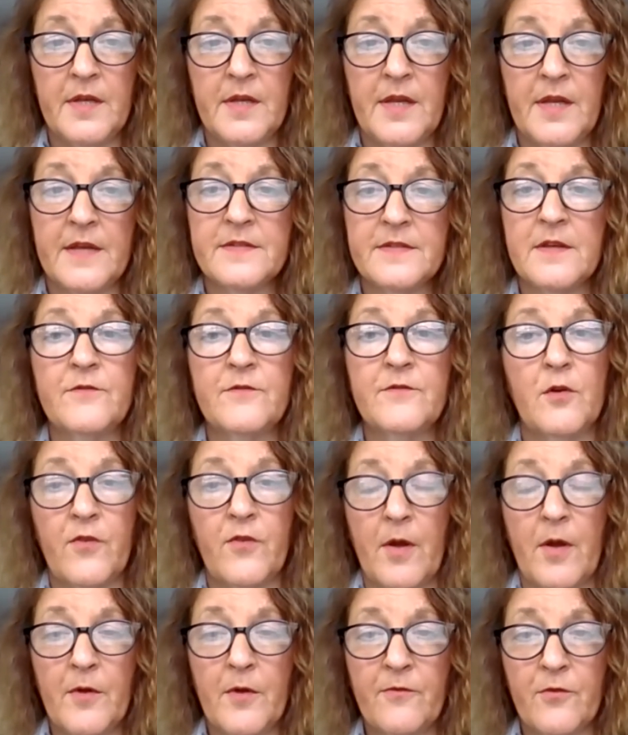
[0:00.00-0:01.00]
And as of
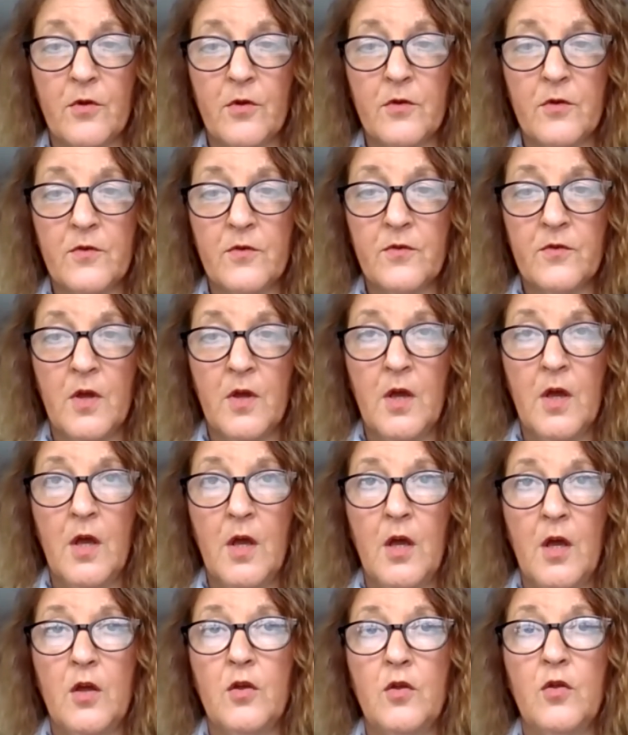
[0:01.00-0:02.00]
November 1st,
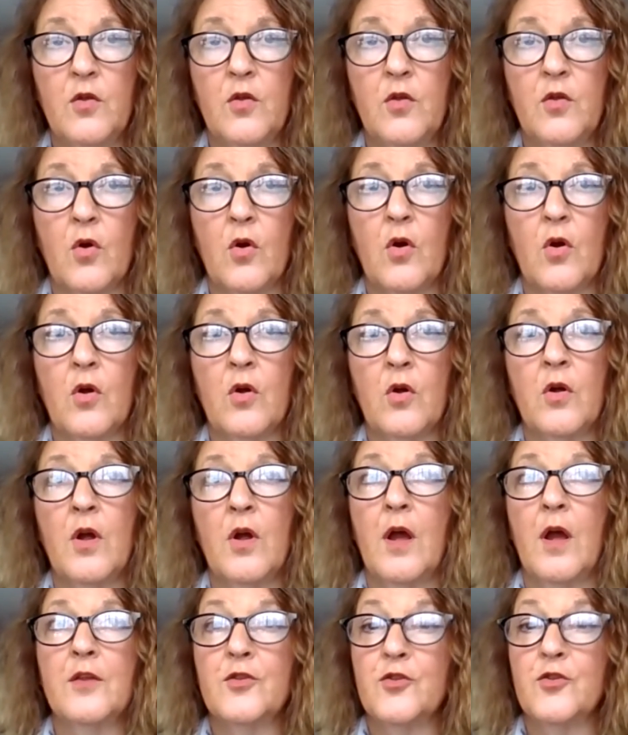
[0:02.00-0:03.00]
your
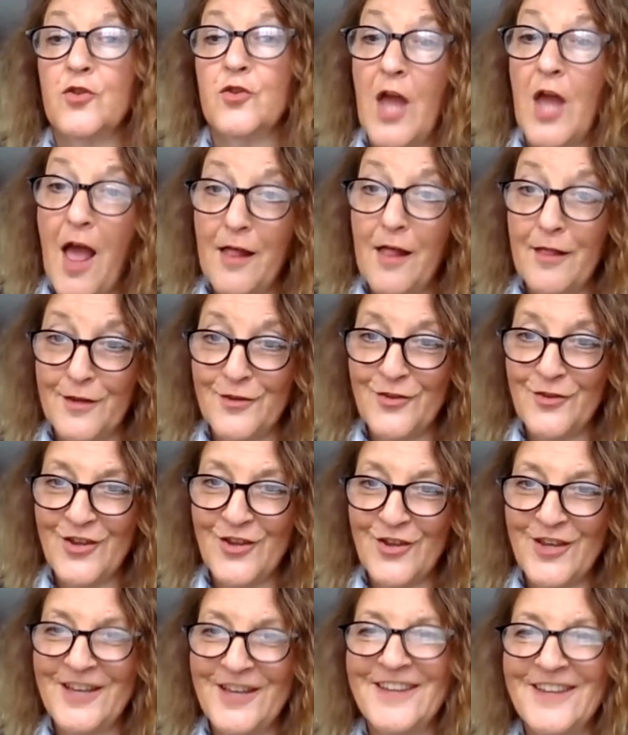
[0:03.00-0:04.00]
challenge